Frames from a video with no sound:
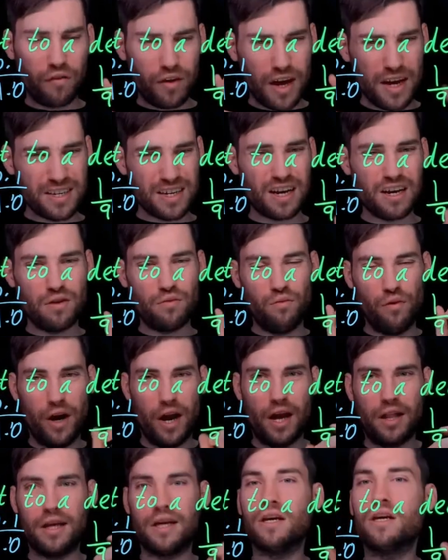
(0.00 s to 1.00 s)
These are your
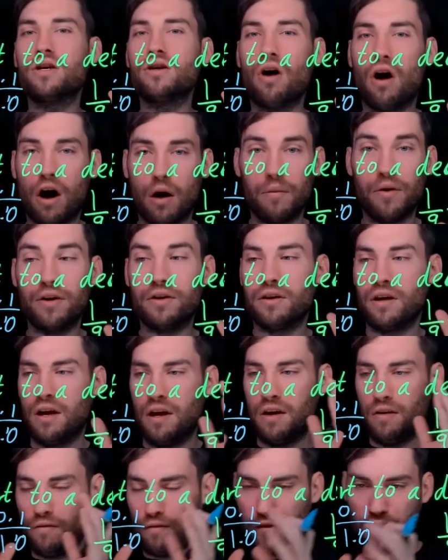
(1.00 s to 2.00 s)
really common
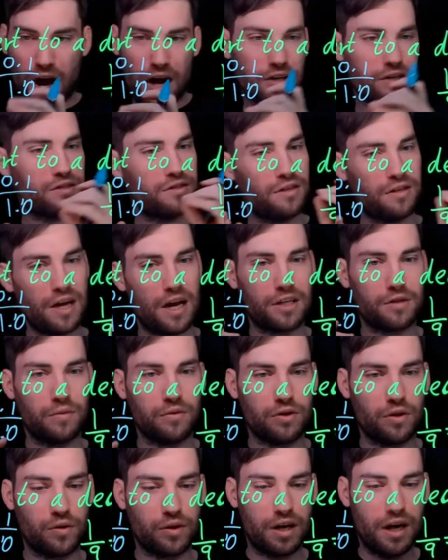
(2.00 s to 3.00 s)
fractions to
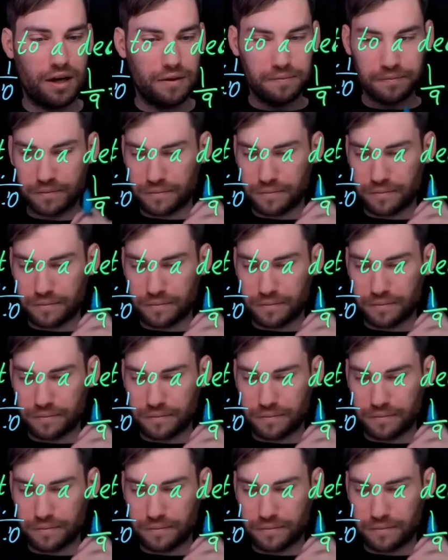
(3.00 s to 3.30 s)
decimals, okay?